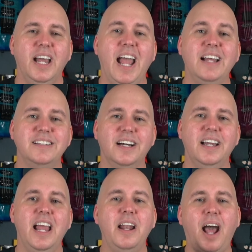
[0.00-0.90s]
And, uh,
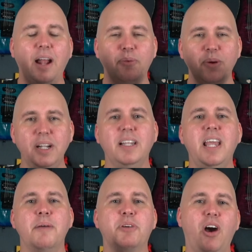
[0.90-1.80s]
and I
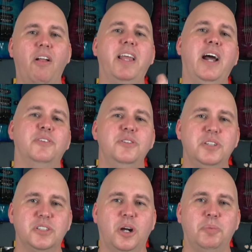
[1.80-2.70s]
really am calling out to you
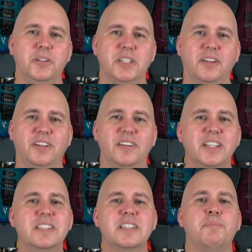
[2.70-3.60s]
guitar players out there.
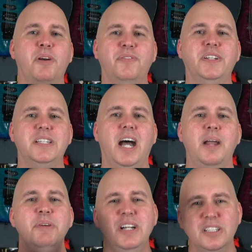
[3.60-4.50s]
This is the perfect
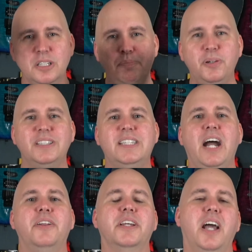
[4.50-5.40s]
time to put
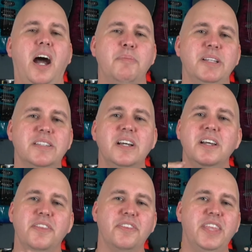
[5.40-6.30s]
down in the comments
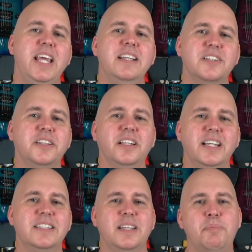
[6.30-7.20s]
the things on the
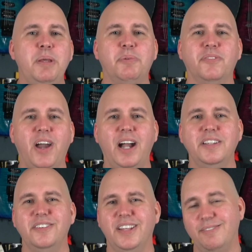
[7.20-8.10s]
list that people have
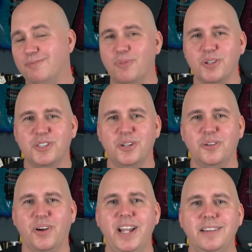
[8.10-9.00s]
gotten you that weren't so
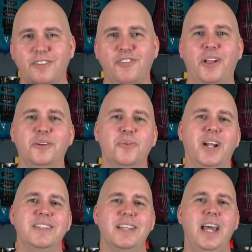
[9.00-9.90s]
great, that followed what
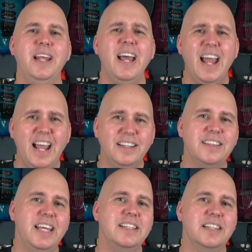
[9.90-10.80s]
I said, and the
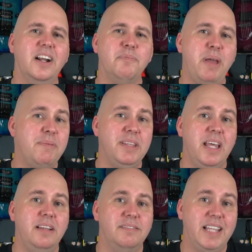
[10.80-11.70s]
things that are maybe
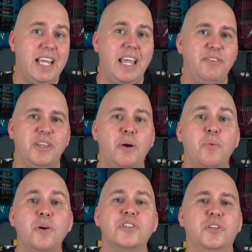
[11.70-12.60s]
they, they gave you that
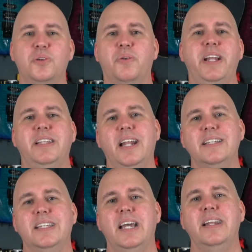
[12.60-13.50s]
were so great that I
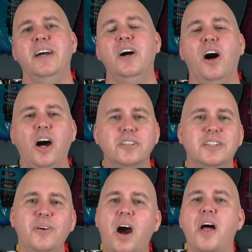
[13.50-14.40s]
said.
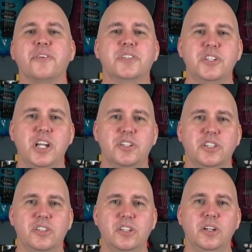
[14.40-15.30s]
Also, other
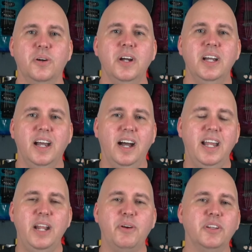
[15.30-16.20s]
suggestions too. Uh,
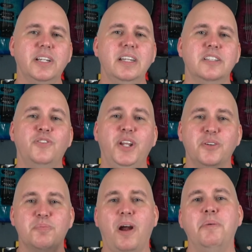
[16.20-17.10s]
anyone looking at this video
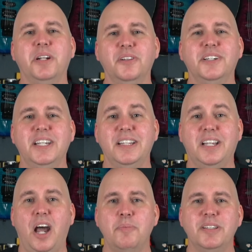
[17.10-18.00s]
is probably going to look in at the
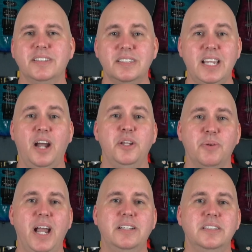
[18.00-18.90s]
comments to see how you
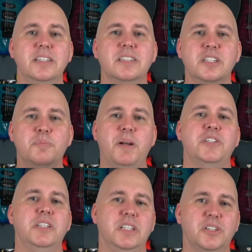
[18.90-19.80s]
react to this,
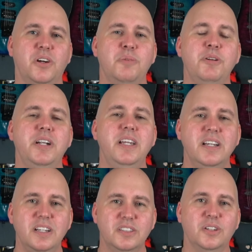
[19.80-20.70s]
especially the guitar community.
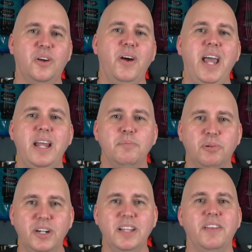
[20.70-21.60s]
So go ahead and
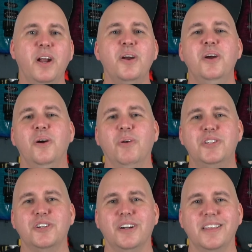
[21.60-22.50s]
put in there
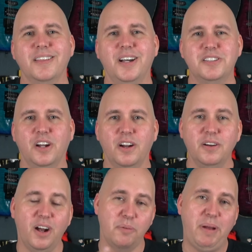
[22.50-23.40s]
what your uh, thoughts
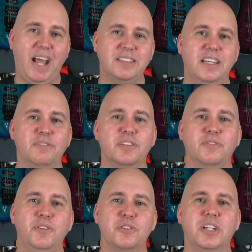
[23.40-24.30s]
are on past gifts,
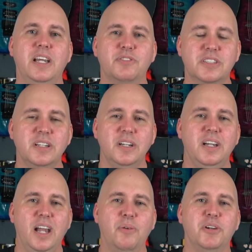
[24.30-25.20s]
future gifts,
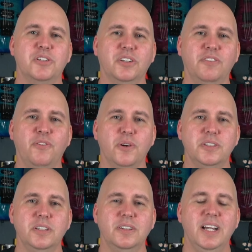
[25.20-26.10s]
and what you're looking forward
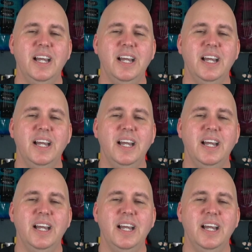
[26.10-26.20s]
to.